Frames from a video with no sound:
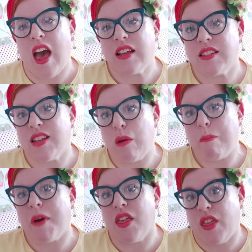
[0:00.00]
And so
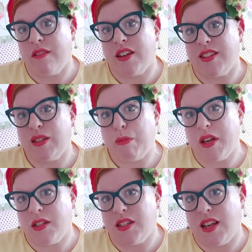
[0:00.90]
my theory is he's
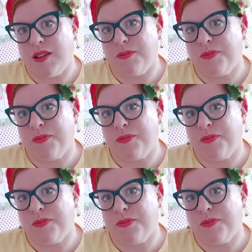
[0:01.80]
burnt it,